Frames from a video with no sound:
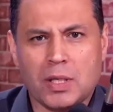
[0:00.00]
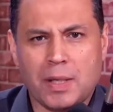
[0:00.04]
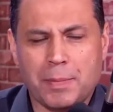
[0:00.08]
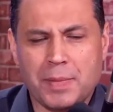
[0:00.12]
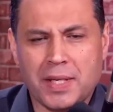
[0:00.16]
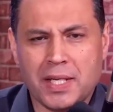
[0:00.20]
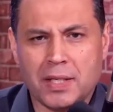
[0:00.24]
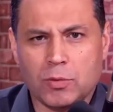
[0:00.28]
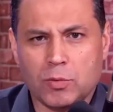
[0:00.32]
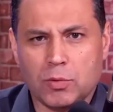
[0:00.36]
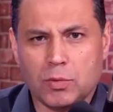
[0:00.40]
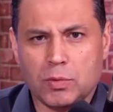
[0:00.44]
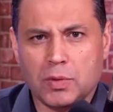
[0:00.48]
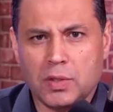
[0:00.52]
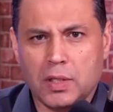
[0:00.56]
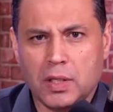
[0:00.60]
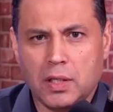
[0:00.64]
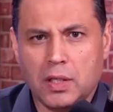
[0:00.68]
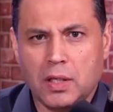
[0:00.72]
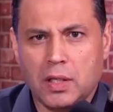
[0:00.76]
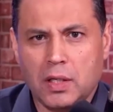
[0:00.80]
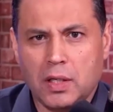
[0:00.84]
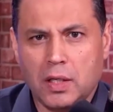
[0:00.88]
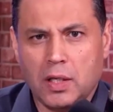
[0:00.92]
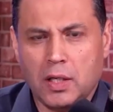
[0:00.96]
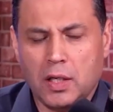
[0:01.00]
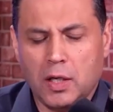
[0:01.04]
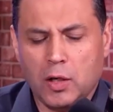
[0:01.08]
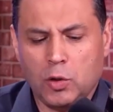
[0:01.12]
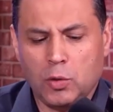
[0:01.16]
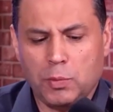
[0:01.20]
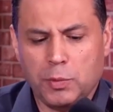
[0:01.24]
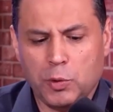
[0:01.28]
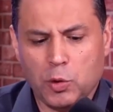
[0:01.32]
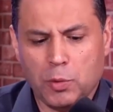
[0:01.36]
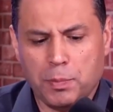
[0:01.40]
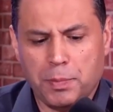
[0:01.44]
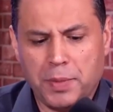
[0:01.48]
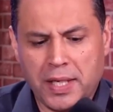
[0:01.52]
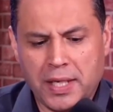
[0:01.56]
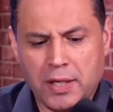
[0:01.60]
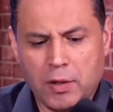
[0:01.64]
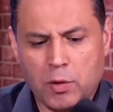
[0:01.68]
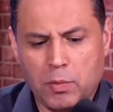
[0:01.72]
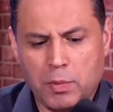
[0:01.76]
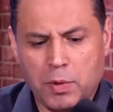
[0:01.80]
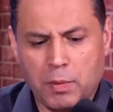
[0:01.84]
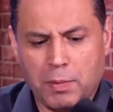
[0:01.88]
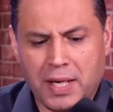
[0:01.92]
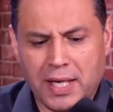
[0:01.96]
Others think, I have
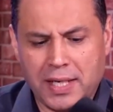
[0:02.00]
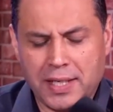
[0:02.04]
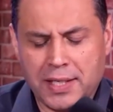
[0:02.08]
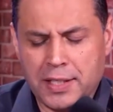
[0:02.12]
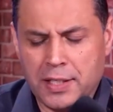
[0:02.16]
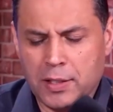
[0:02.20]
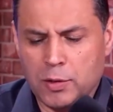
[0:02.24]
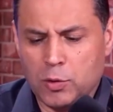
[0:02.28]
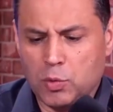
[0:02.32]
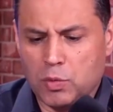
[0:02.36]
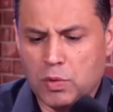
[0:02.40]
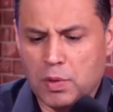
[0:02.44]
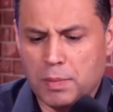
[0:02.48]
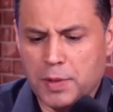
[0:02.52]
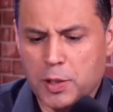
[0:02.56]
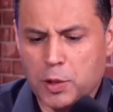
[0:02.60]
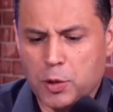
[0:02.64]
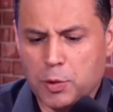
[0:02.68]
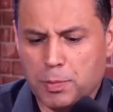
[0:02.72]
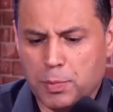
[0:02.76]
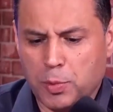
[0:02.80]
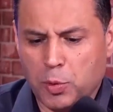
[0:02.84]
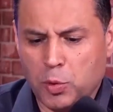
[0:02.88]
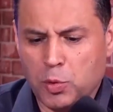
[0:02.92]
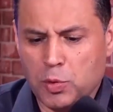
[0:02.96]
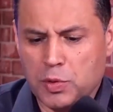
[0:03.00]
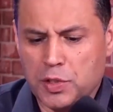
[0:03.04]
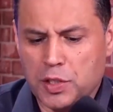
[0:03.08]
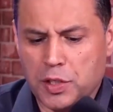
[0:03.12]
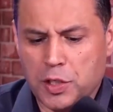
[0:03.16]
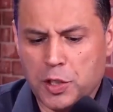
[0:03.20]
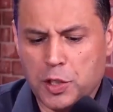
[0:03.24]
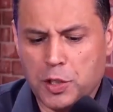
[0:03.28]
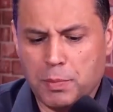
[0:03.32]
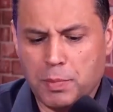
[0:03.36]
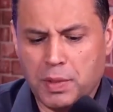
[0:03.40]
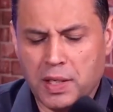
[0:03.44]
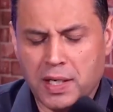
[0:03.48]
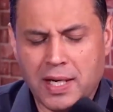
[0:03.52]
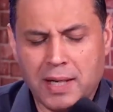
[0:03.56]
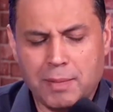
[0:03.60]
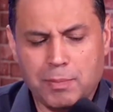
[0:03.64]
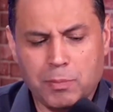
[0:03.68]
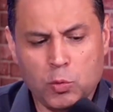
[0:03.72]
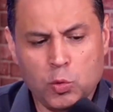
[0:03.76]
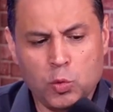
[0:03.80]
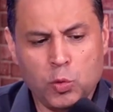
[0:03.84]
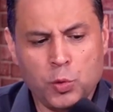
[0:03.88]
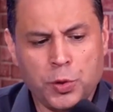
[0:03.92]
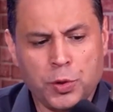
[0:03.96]
a relationship problem. Me
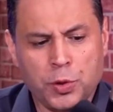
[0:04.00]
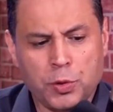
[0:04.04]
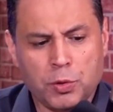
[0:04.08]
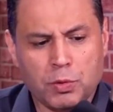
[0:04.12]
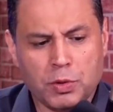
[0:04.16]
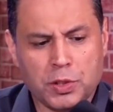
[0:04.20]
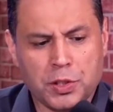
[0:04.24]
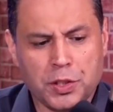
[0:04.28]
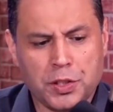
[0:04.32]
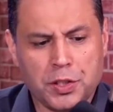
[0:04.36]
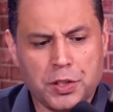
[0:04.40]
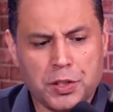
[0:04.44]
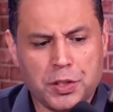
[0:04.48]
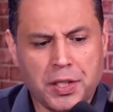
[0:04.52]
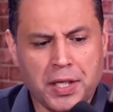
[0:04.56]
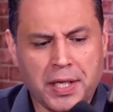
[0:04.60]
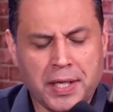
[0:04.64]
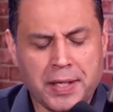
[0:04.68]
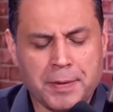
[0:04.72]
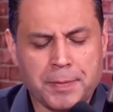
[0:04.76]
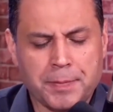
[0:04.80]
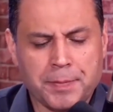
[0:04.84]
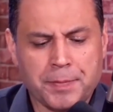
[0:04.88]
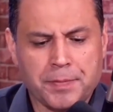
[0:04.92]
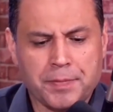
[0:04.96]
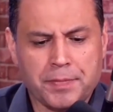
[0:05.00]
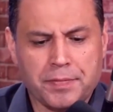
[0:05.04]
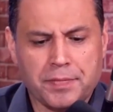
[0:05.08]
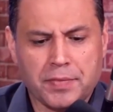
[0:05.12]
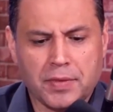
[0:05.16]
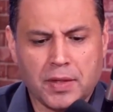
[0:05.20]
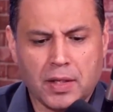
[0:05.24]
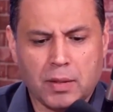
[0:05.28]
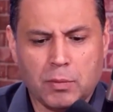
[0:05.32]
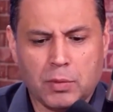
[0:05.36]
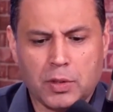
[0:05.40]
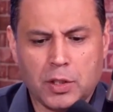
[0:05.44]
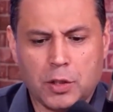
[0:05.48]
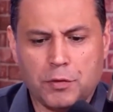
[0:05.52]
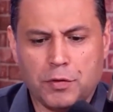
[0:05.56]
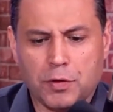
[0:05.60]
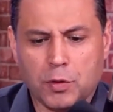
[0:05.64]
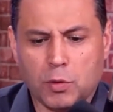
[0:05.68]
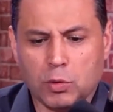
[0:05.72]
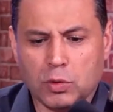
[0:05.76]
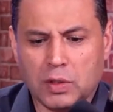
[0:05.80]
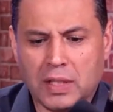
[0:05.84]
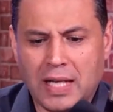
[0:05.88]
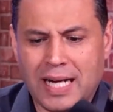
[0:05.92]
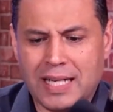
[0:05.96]
and my wife, we fight a lot.
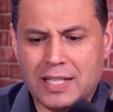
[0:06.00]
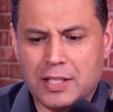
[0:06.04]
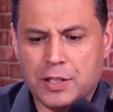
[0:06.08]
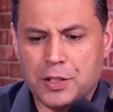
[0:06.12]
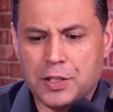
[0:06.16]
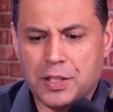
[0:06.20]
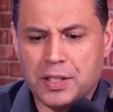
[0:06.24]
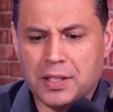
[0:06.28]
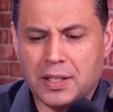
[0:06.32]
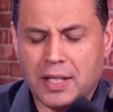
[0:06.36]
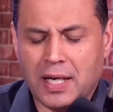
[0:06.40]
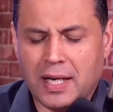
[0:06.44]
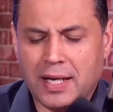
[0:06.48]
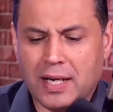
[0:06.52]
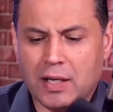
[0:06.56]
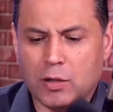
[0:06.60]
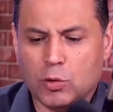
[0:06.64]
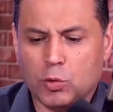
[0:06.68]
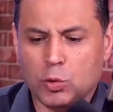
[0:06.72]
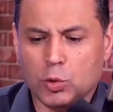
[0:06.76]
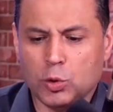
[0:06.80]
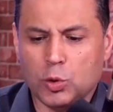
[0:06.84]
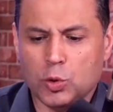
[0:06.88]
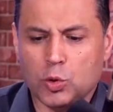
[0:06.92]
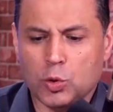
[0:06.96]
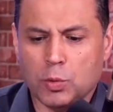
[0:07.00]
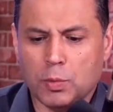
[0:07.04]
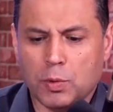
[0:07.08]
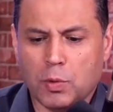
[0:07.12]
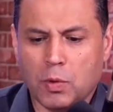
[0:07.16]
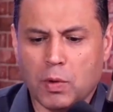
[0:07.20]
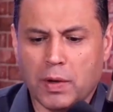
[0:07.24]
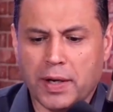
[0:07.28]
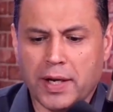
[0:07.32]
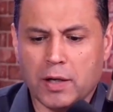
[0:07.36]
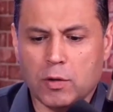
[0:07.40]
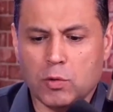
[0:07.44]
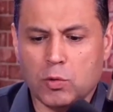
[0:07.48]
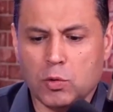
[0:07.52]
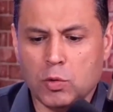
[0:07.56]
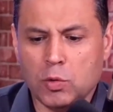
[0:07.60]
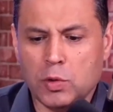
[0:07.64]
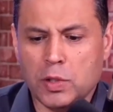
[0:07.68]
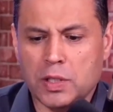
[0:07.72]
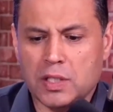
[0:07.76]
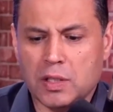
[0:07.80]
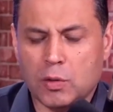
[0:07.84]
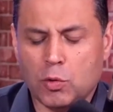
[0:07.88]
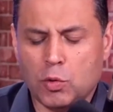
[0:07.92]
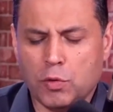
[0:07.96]
We always disagree.
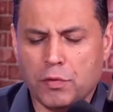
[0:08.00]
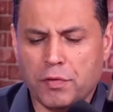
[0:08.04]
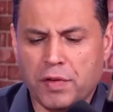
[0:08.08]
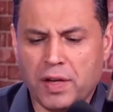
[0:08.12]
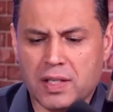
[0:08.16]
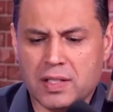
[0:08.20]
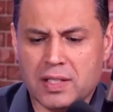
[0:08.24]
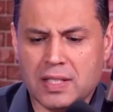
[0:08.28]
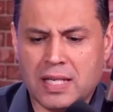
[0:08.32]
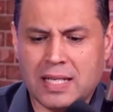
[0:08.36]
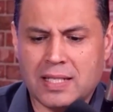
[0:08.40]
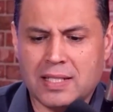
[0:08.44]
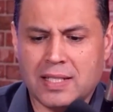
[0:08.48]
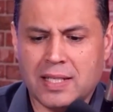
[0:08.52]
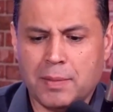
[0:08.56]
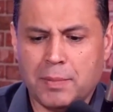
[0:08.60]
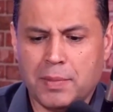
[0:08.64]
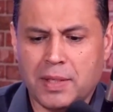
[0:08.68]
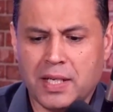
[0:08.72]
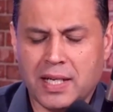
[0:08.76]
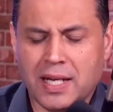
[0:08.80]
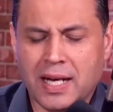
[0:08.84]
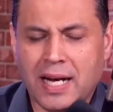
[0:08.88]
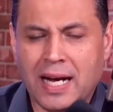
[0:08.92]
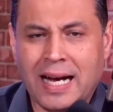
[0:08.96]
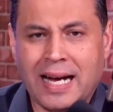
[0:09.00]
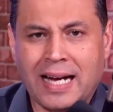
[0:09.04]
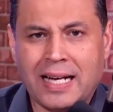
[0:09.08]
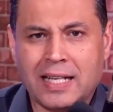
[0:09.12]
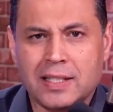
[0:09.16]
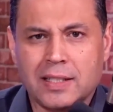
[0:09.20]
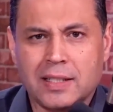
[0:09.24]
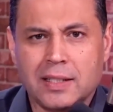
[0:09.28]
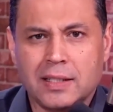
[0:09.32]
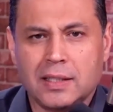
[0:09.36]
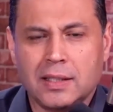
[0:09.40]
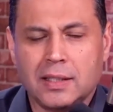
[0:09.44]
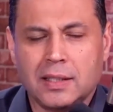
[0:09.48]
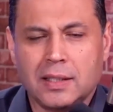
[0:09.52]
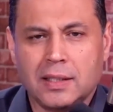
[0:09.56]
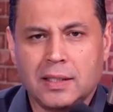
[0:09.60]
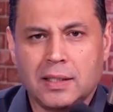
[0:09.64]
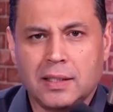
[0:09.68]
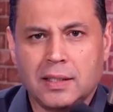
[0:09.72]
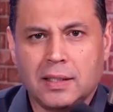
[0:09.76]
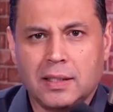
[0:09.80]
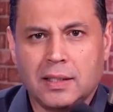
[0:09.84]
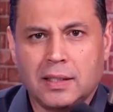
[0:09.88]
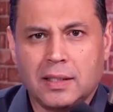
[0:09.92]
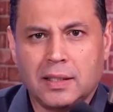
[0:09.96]
We cannot talk without fighting.
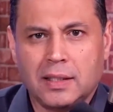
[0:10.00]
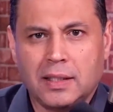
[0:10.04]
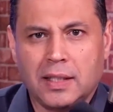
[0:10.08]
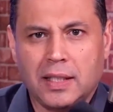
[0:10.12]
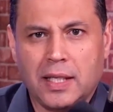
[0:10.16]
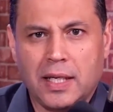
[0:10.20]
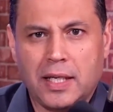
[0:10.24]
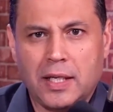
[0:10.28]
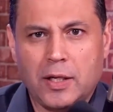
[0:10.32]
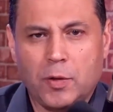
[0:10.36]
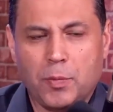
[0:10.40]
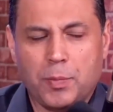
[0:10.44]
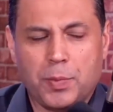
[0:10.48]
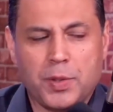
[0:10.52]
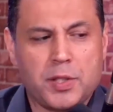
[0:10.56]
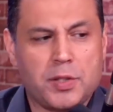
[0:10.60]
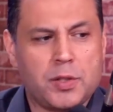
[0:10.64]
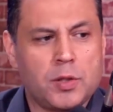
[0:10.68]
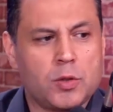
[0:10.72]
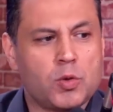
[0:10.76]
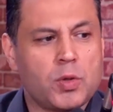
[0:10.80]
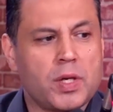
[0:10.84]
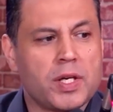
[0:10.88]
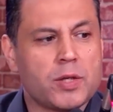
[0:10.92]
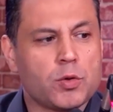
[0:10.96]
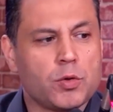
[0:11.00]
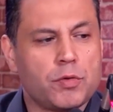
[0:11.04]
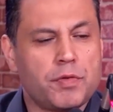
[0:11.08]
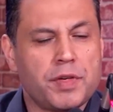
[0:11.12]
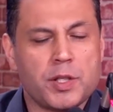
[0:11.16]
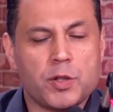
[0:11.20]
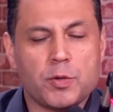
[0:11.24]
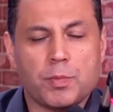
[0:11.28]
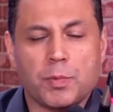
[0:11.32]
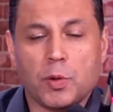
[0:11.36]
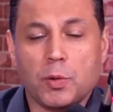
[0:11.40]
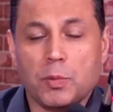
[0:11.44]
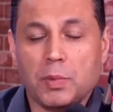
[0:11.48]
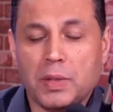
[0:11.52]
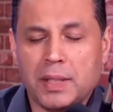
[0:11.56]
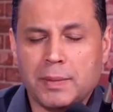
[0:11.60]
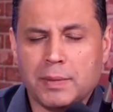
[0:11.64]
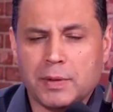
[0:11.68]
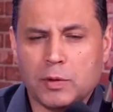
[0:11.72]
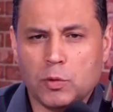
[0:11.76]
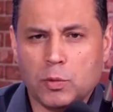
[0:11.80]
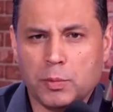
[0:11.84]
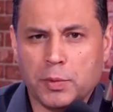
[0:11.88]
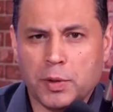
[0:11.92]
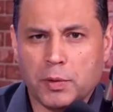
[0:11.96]
I need to solve this
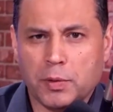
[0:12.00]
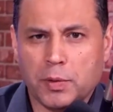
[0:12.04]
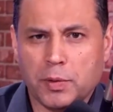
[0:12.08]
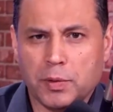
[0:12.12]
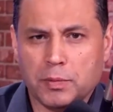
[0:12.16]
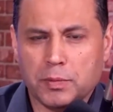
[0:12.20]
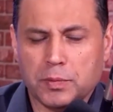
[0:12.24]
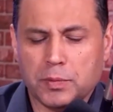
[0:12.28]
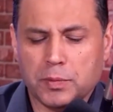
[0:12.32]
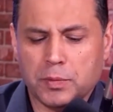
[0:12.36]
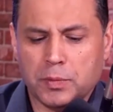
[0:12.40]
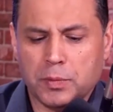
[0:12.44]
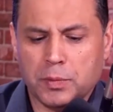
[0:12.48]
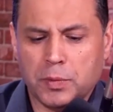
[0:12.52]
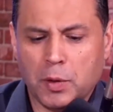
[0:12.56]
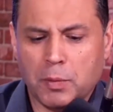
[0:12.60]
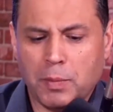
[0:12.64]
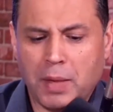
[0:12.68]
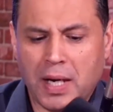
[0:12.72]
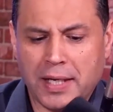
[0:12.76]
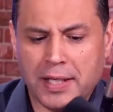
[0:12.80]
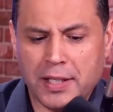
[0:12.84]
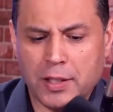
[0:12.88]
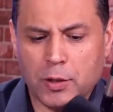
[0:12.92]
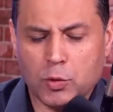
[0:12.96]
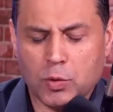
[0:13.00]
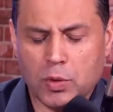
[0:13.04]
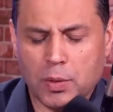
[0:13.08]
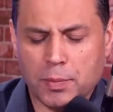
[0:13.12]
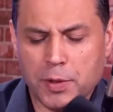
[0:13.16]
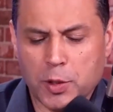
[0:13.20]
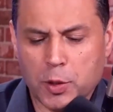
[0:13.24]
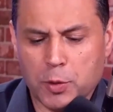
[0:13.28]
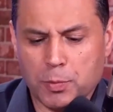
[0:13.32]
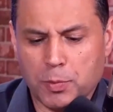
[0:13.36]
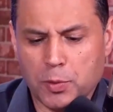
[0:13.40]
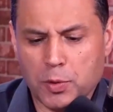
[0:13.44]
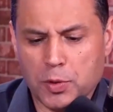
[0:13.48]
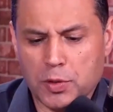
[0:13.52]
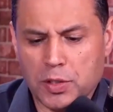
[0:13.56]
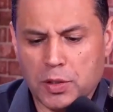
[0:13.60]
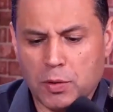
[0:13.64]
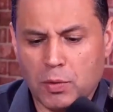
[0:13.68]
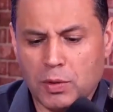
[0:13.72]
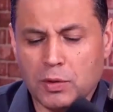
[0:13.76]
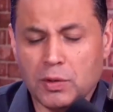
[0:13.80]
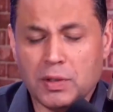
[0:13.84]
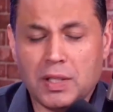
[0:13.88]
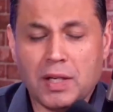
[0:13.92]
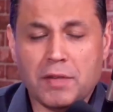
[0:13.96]
problem with my husband or
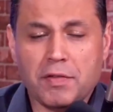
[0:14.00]
wife.